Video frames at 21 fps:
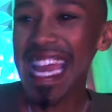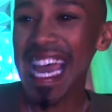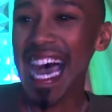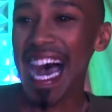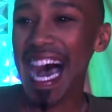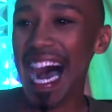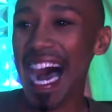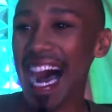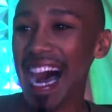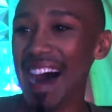
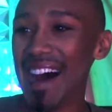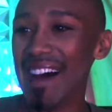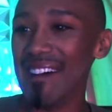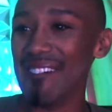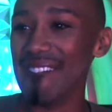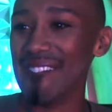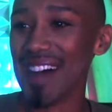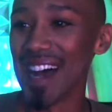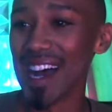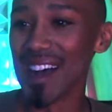
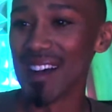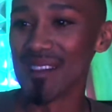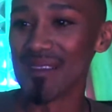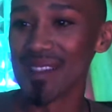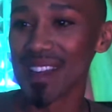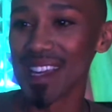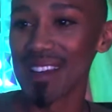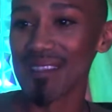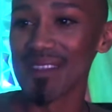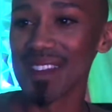
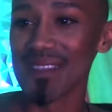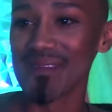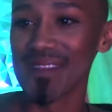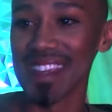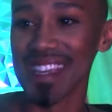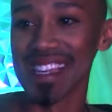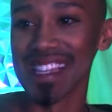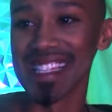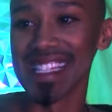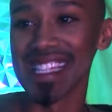Homecoming
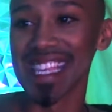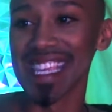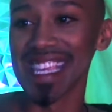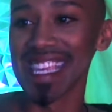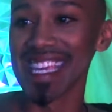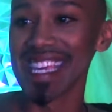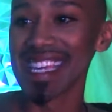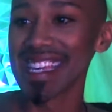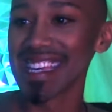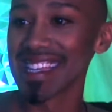Beyonce.
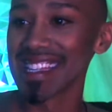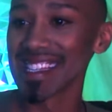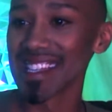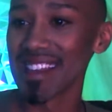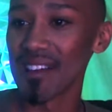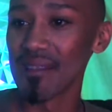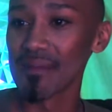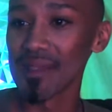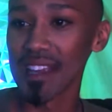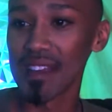Yes,
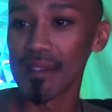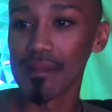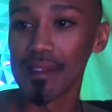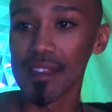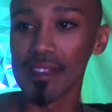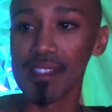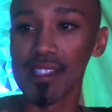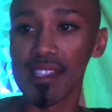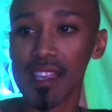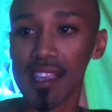
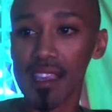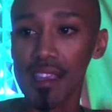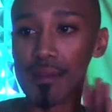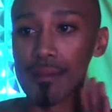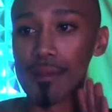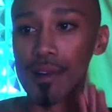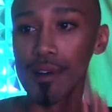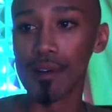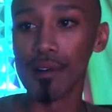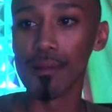homecoming.
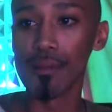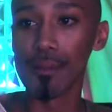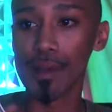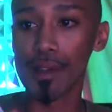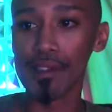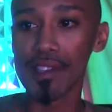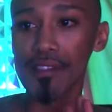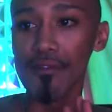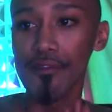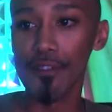Same old
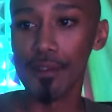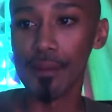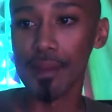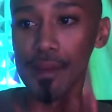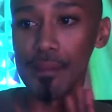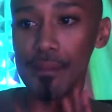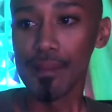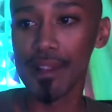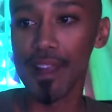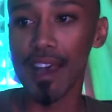person from
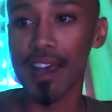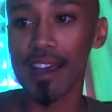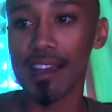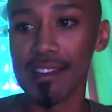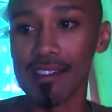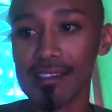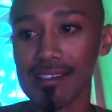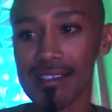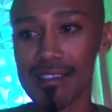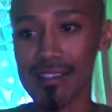the
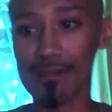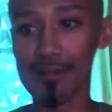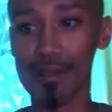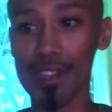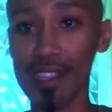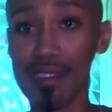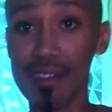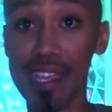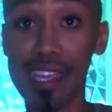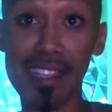block. When
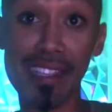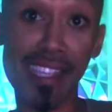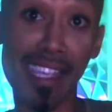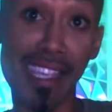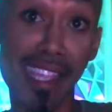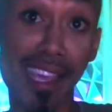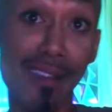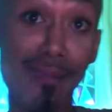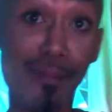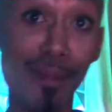you can't say
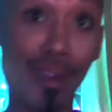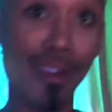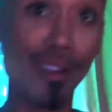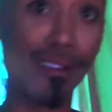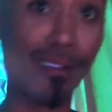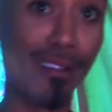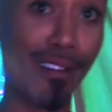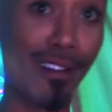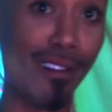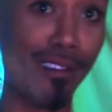that
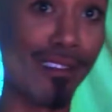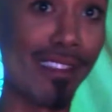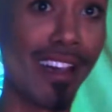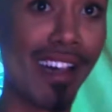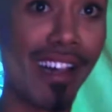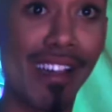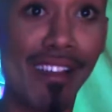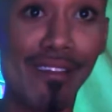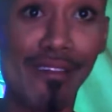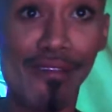word on
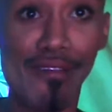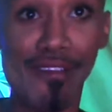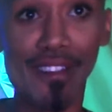live.